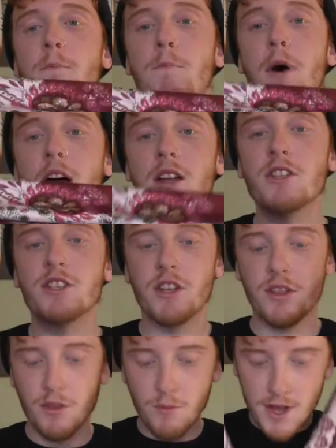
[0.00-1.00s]
But
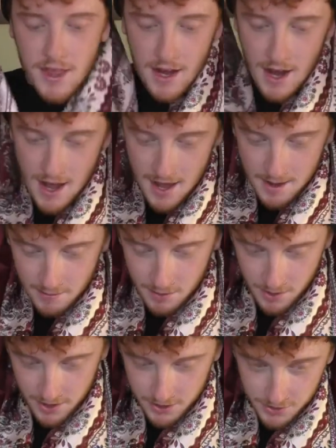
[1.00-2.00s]
the way that I am
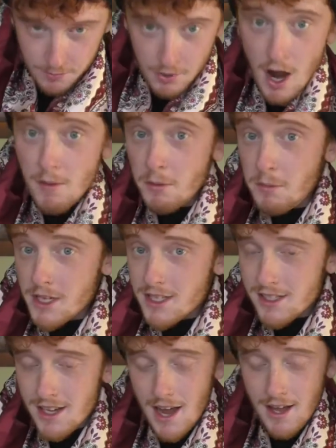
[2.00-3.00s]
going to probably
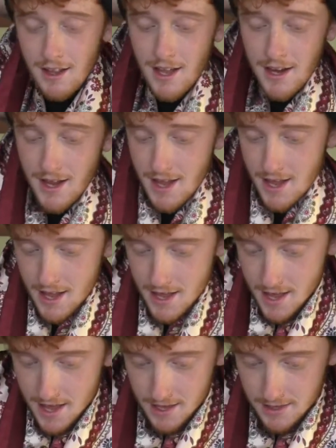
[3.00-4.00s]
style it
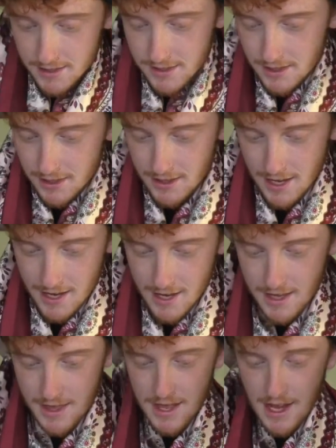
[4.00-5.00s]
is
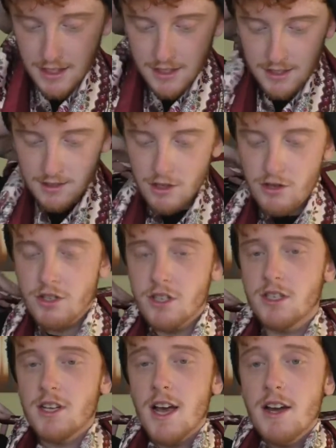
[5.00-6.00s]
like this. So you
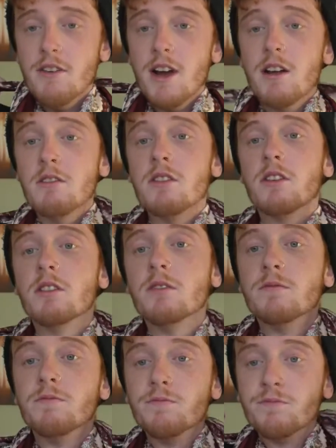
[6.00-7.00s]
just tie it around,
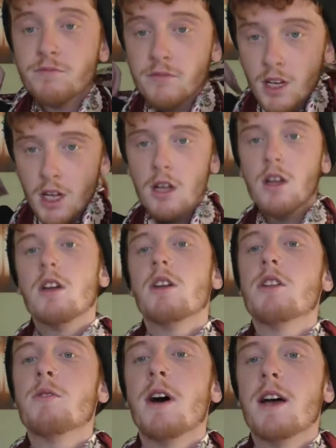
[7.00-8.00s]

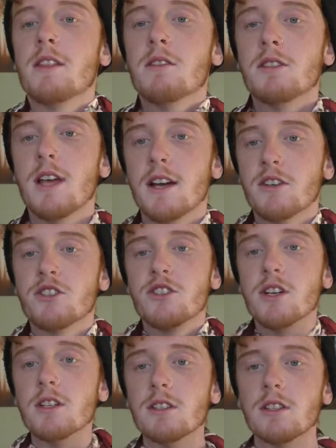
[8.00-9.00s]
you hide those
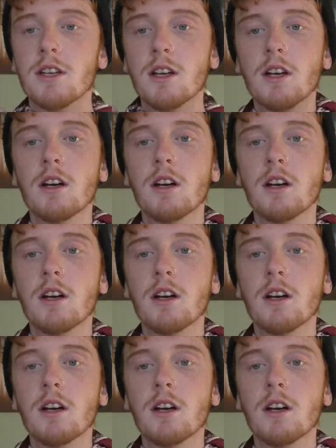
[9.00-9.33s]
extras,